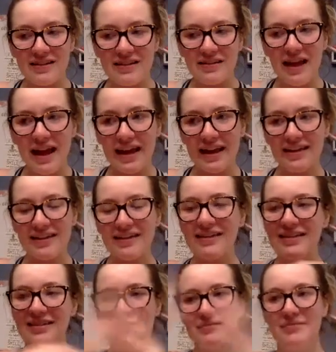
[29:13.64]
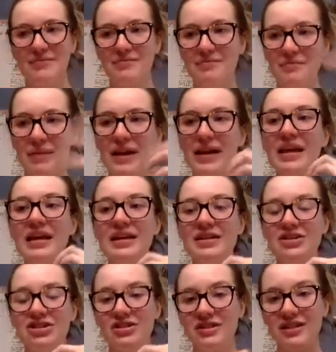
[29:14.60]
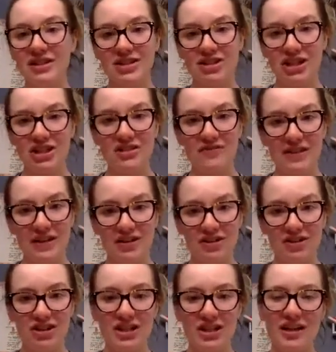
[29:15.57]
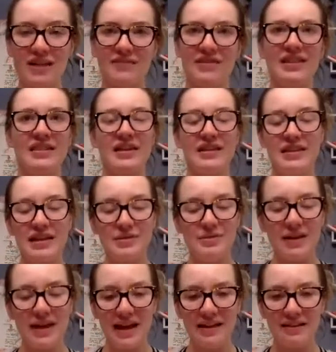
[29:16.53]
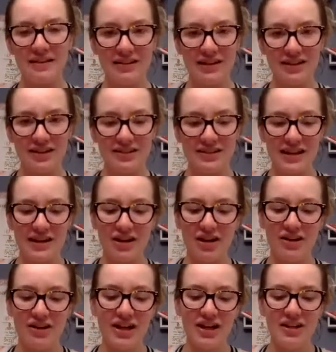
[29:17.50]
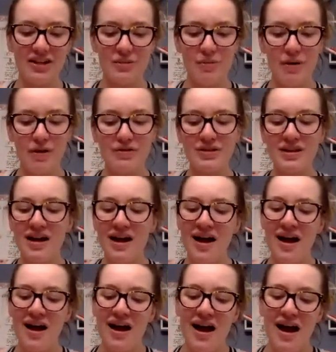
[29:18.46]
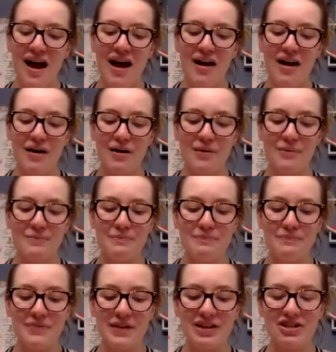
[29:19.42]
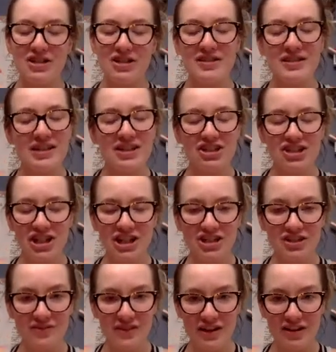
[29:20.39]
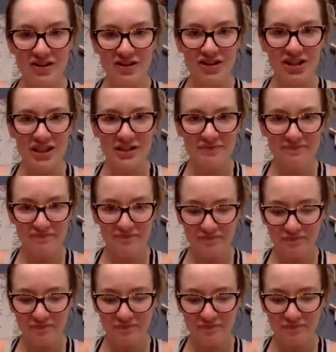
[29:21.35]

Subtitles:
like money is just an exchange of energy. I think that's what Kayla Leonard said earlier in the post. It's just an exchange of energy.